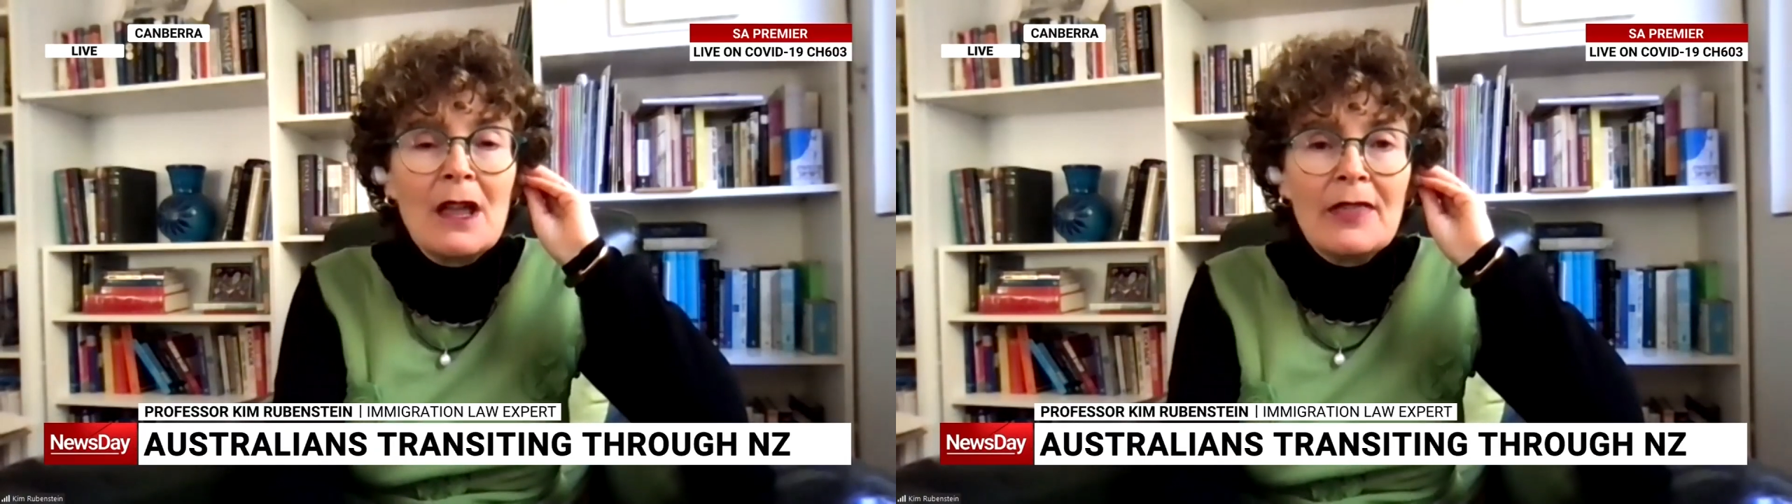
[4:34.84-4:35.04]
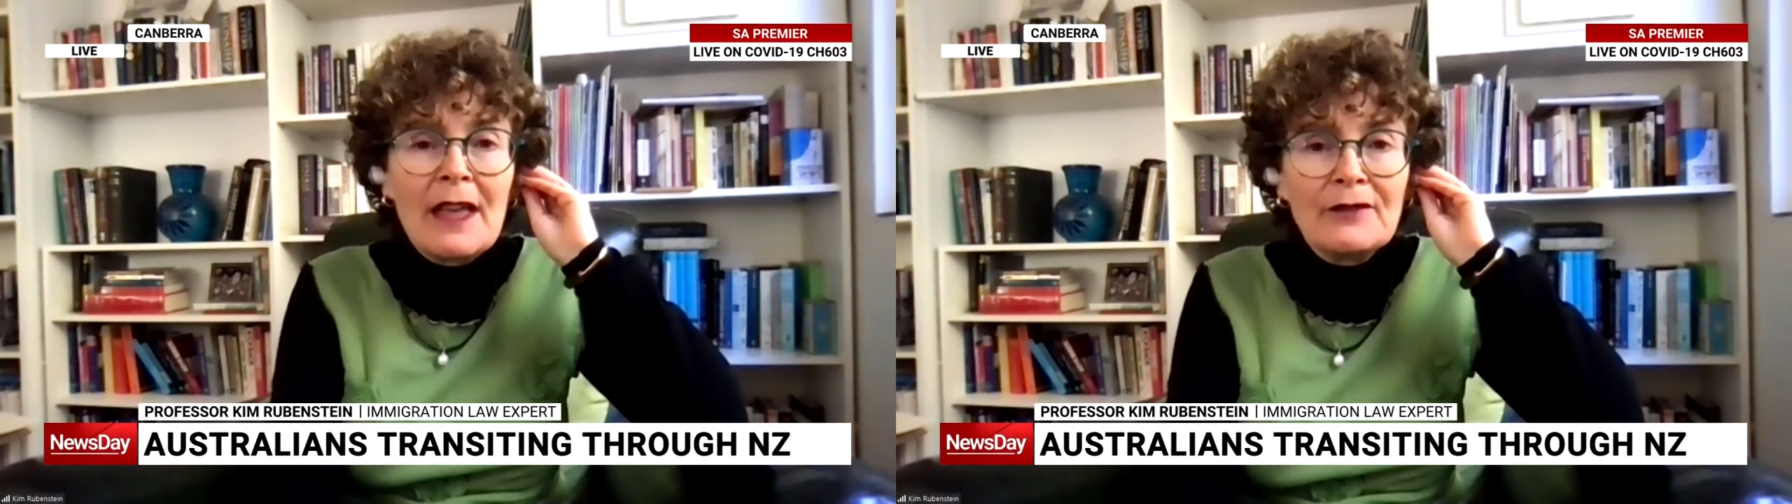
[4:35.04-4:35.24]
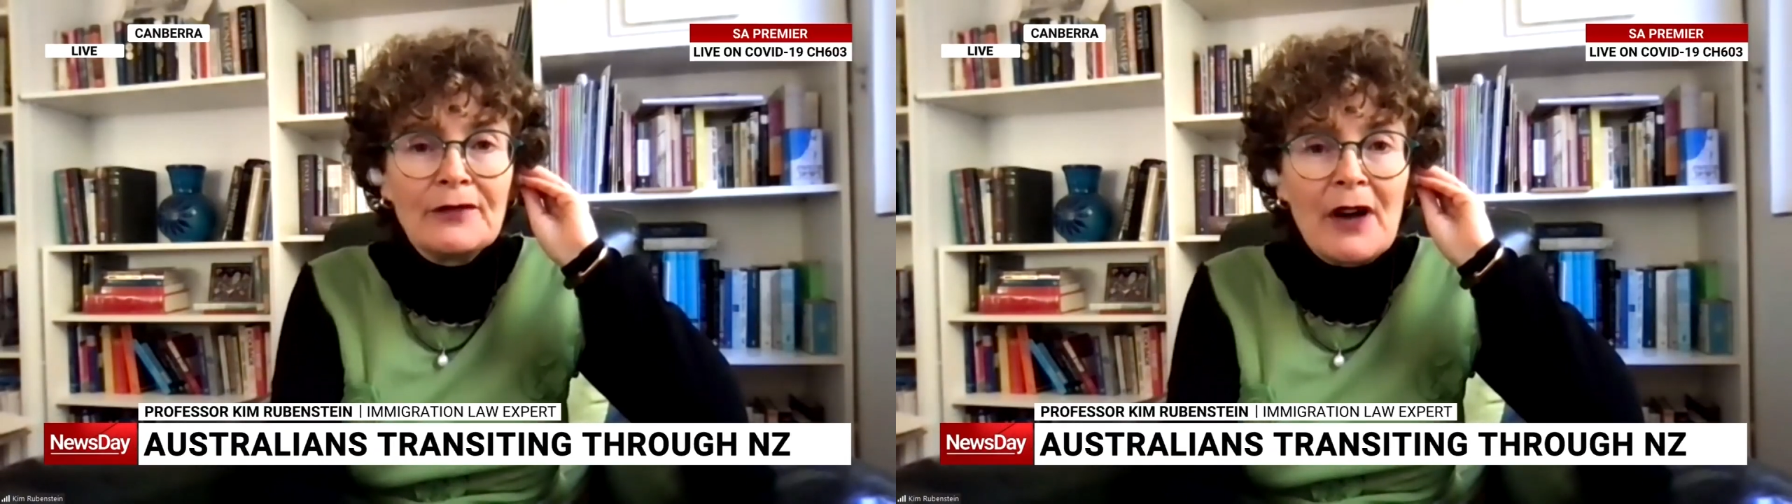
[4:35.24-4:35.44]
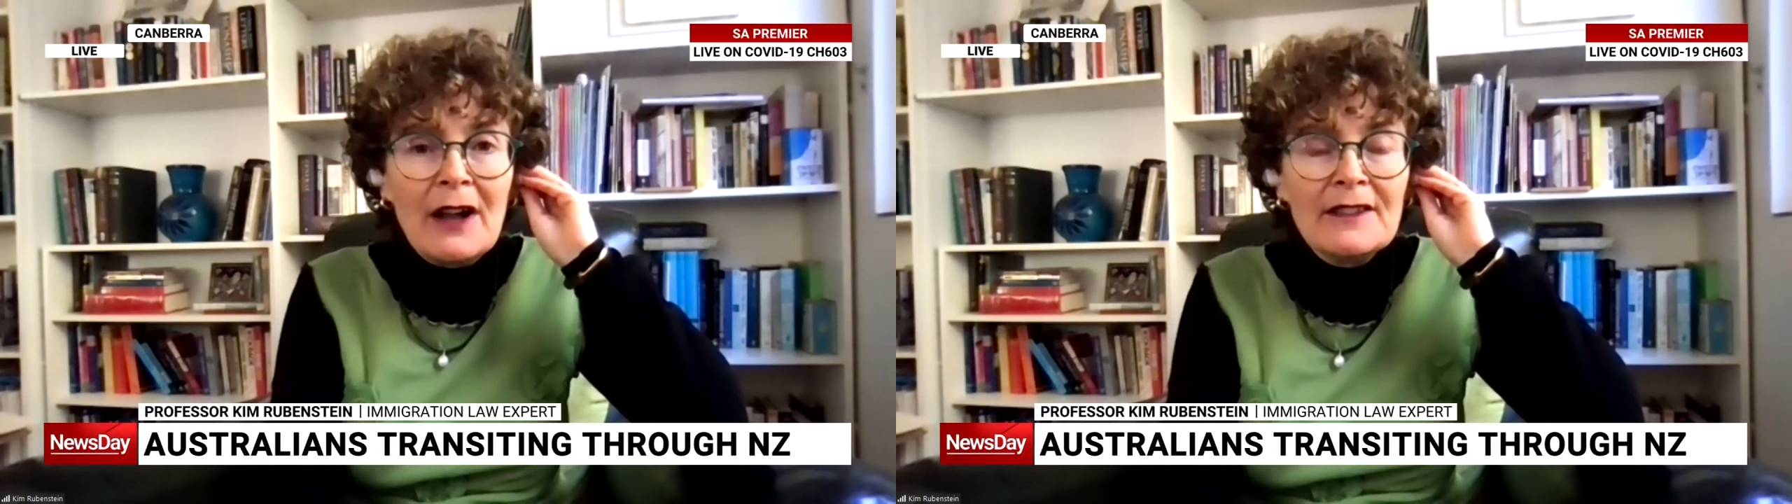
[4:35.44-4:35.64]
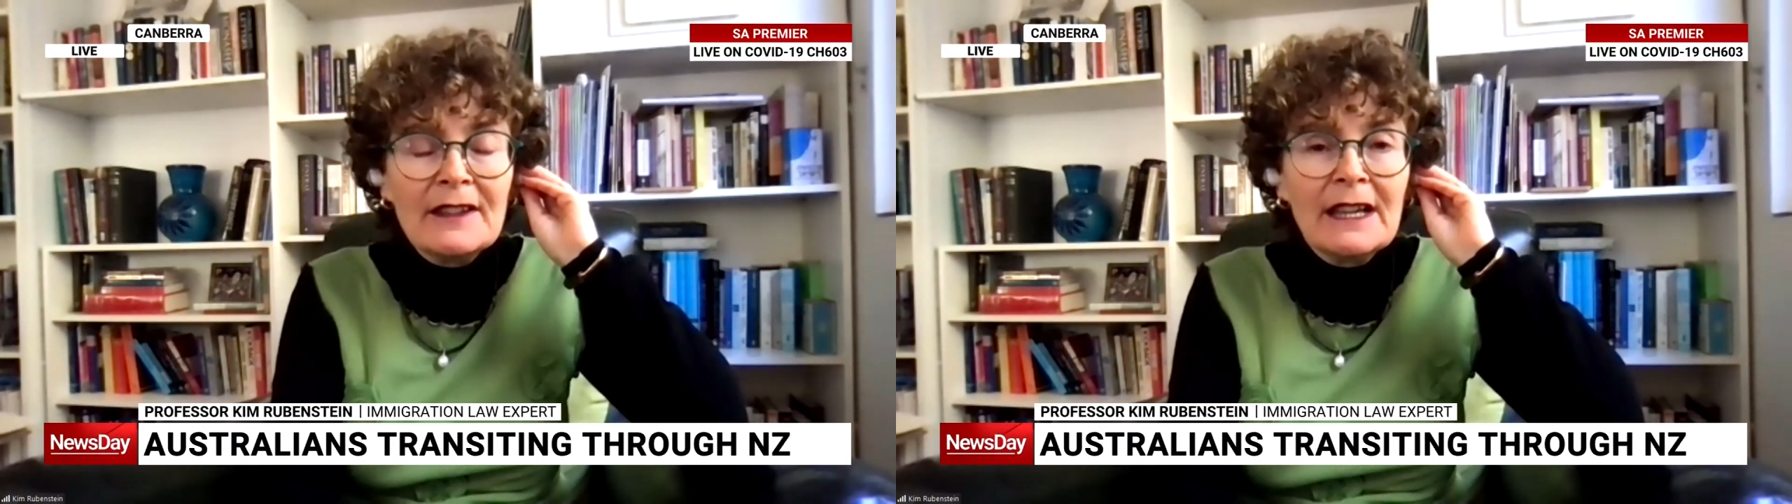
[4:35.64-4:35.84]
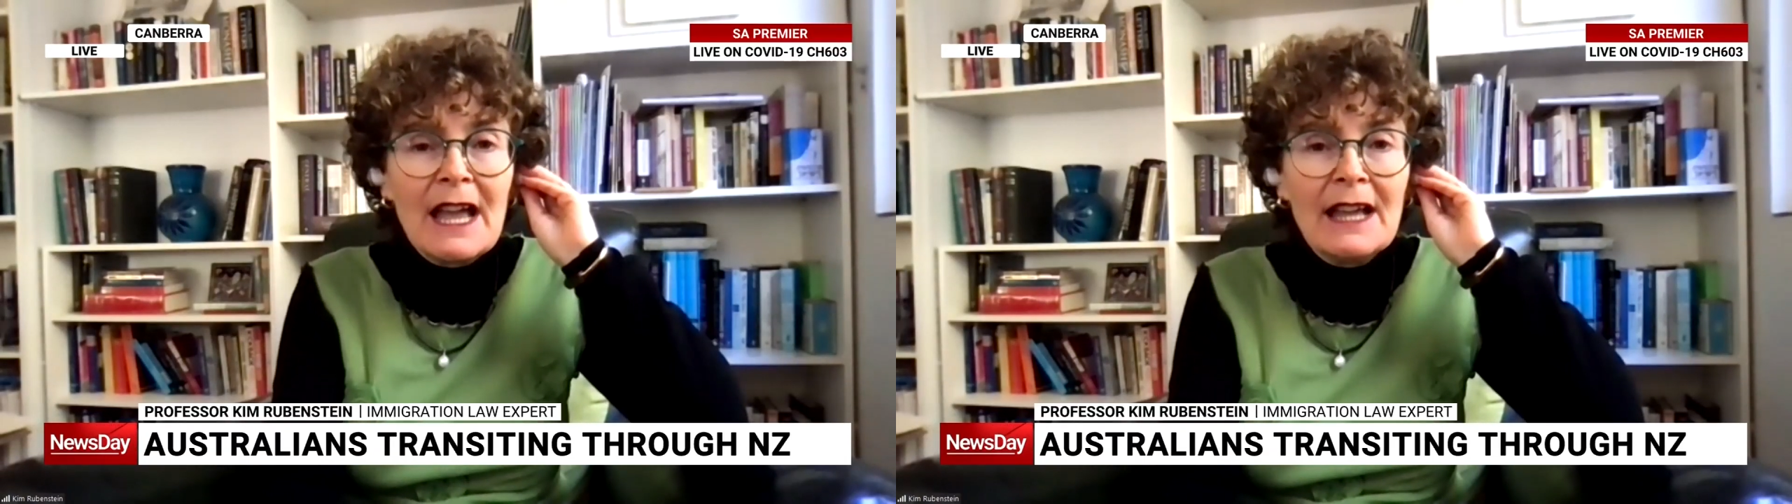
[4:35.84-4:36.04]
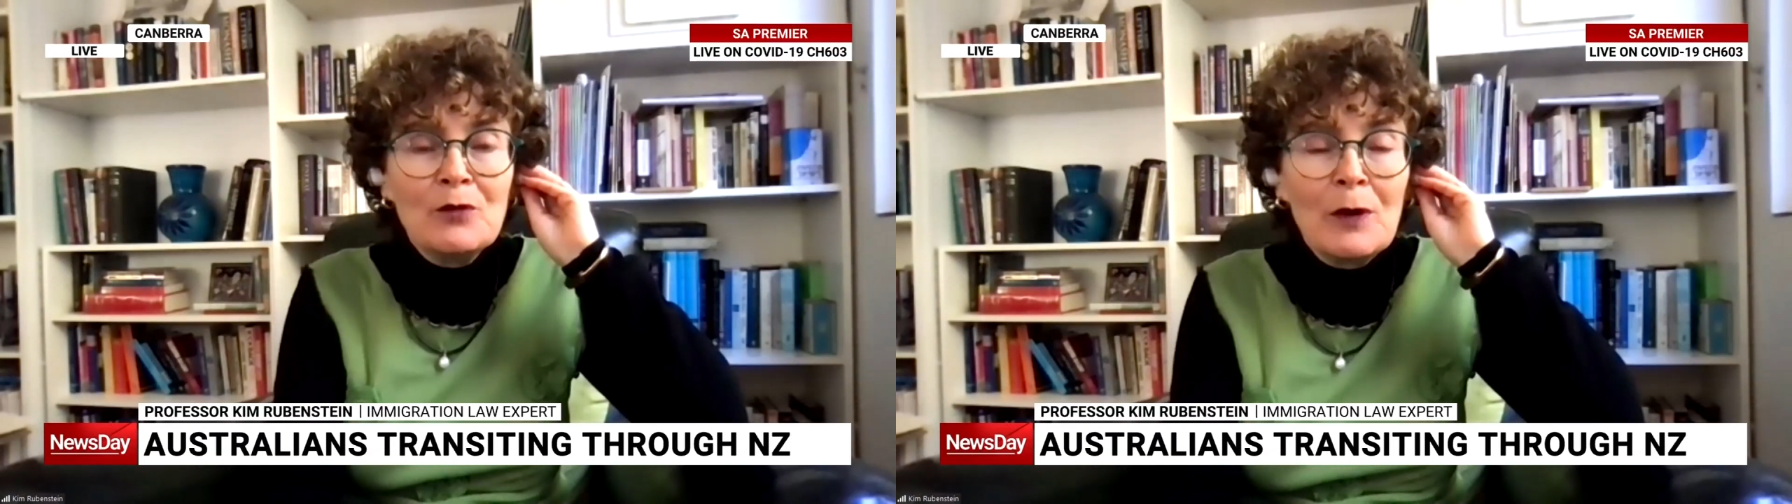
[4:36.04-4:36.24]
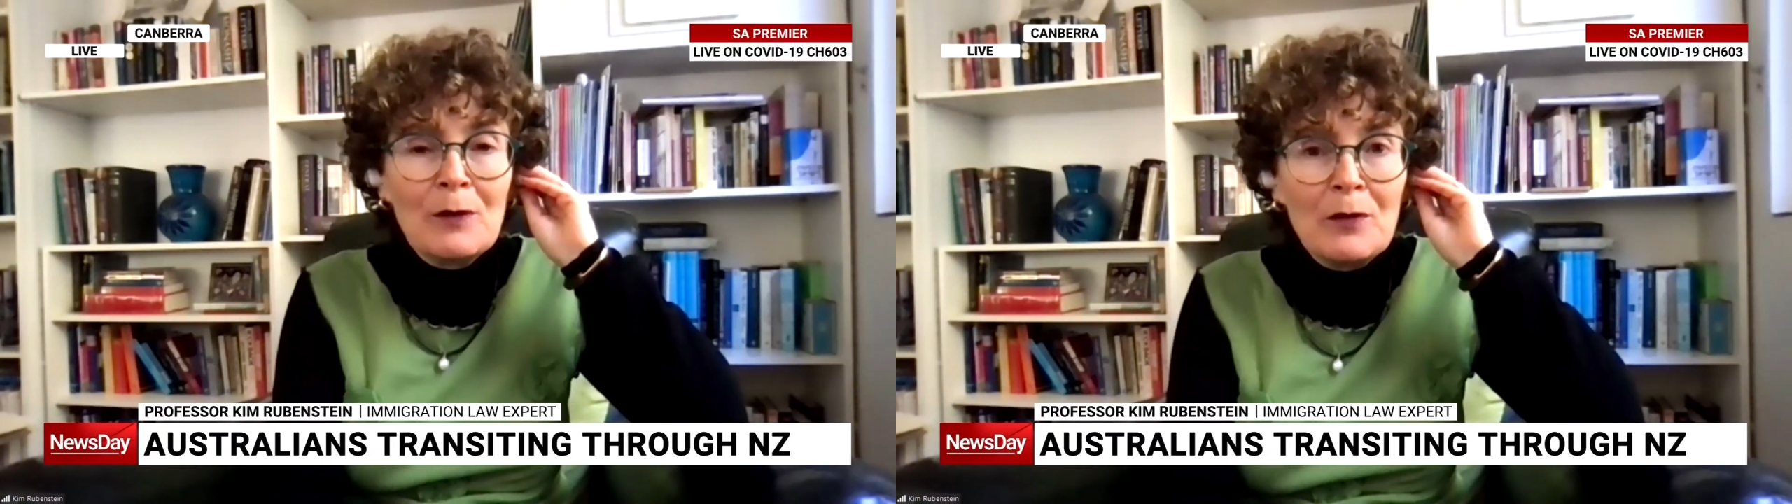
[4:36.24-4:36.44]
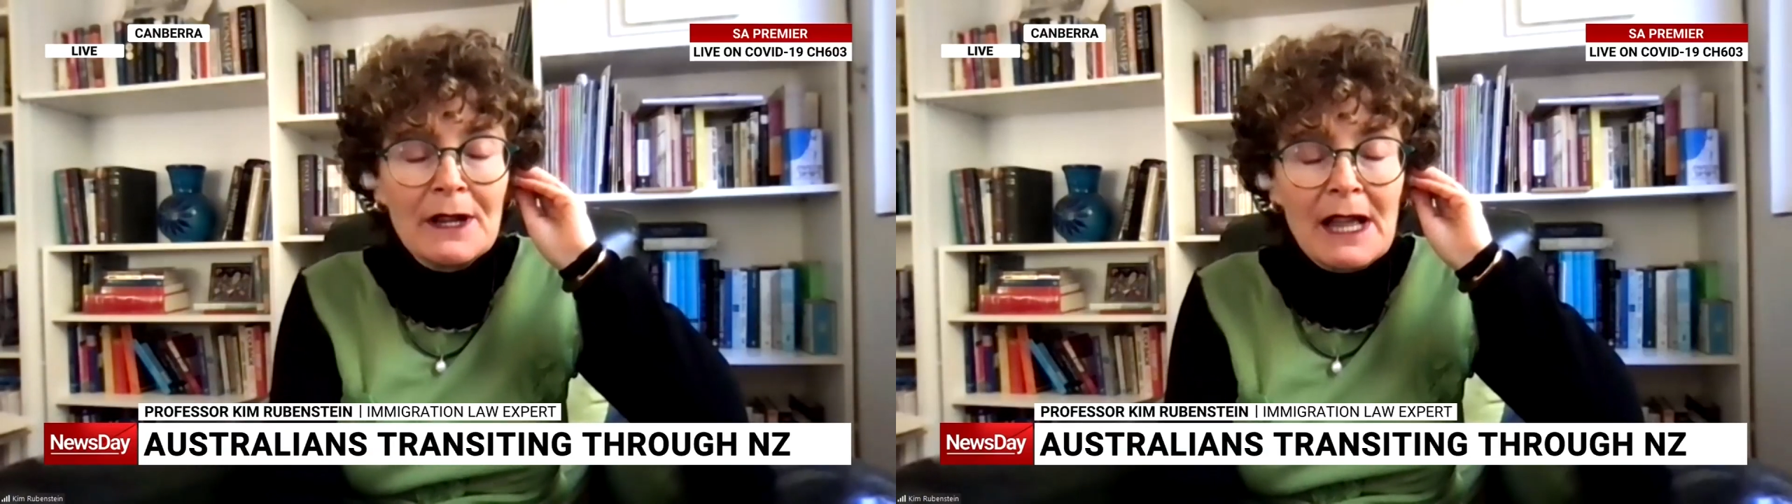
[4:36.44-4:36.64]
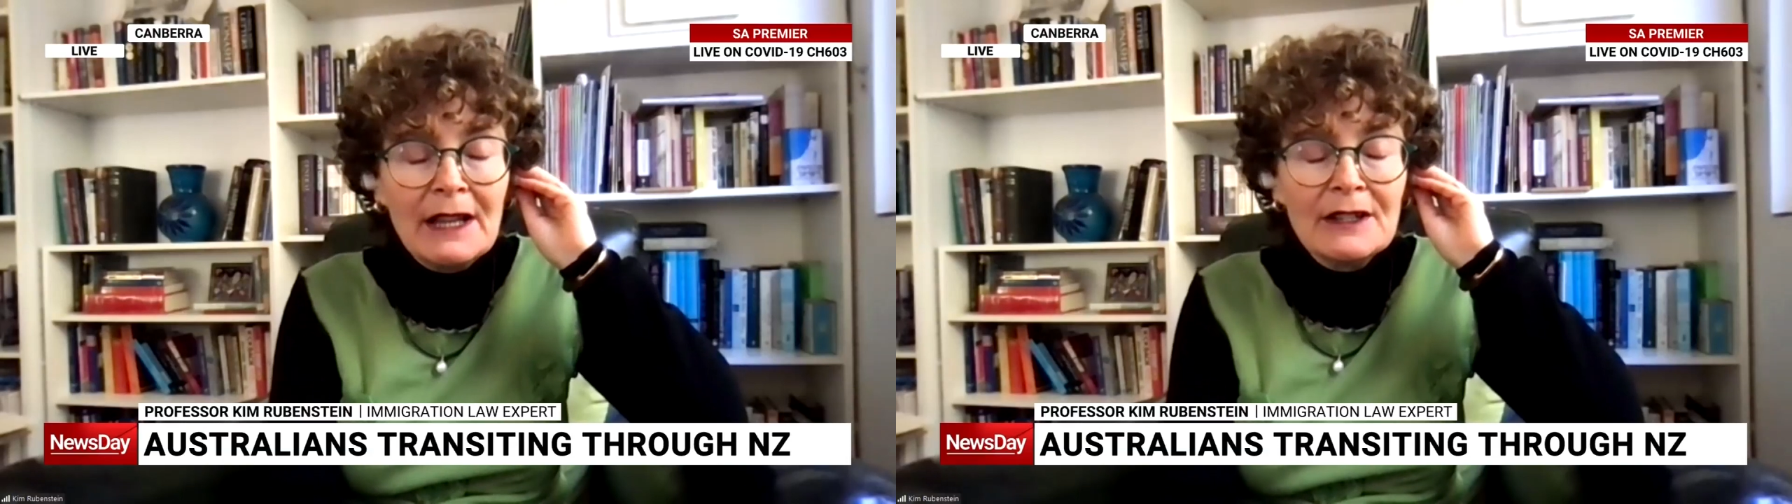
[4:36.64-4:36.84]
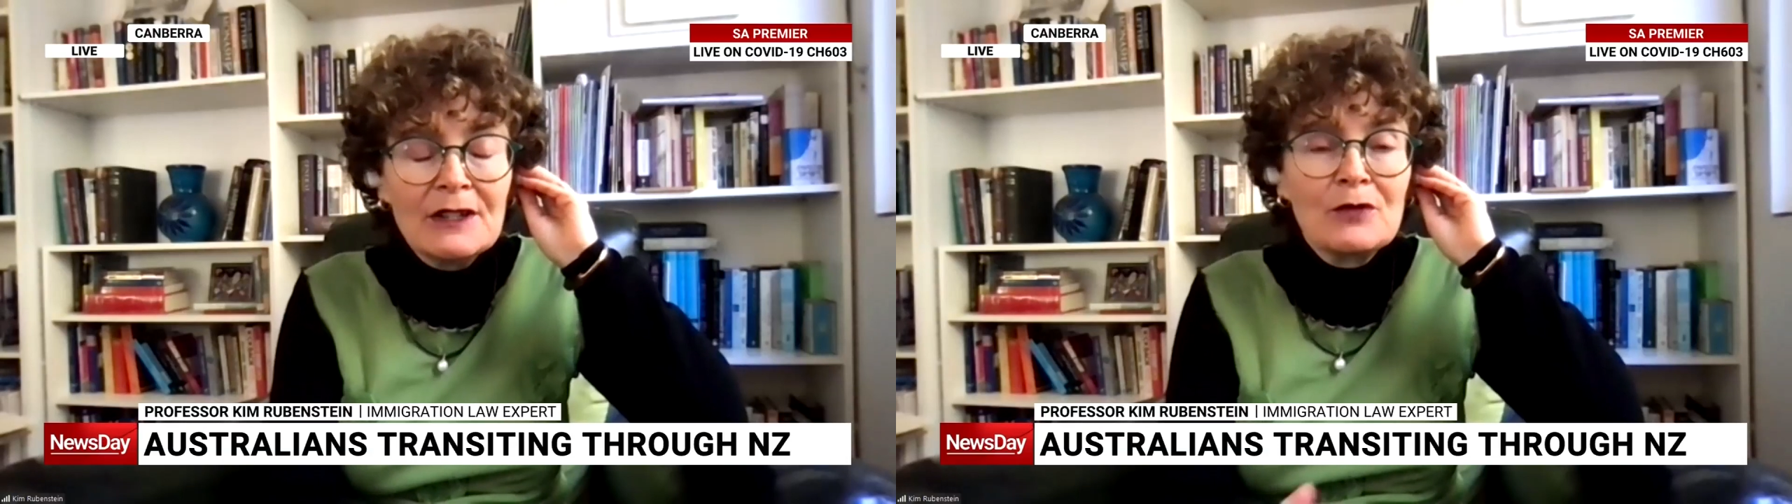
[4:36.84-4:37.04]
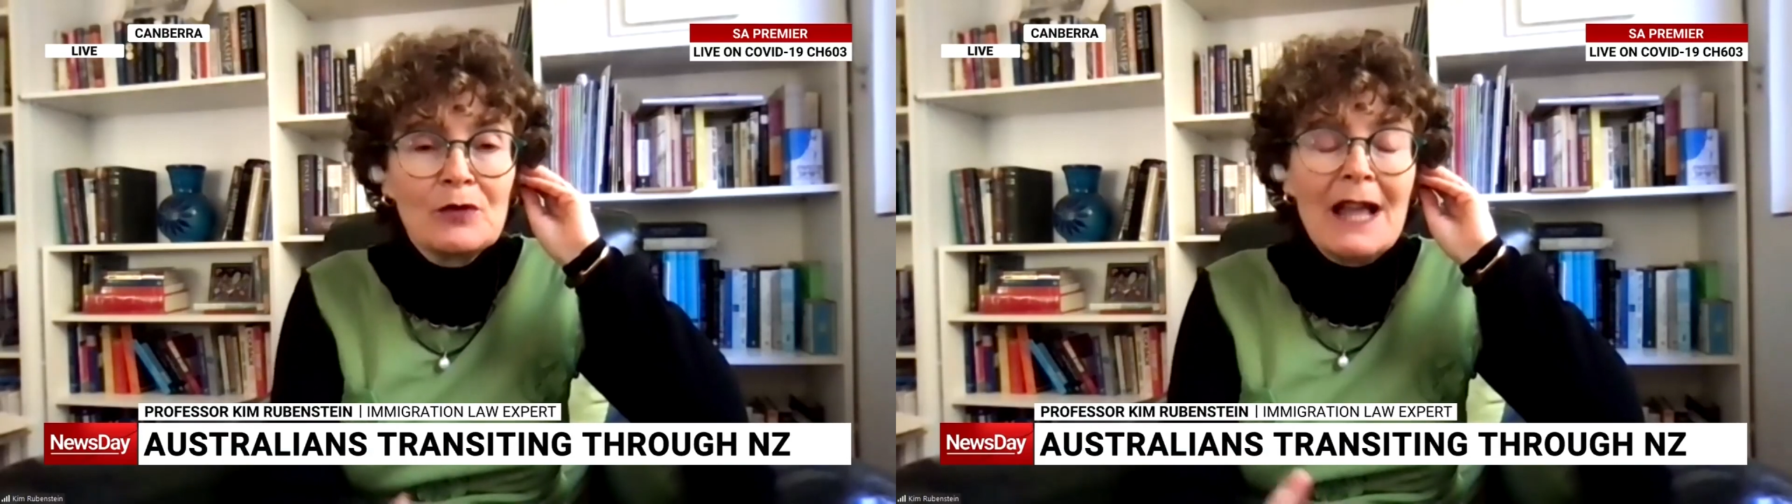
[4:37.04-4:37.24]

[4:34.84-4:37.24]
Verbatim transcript: that finding, and when we and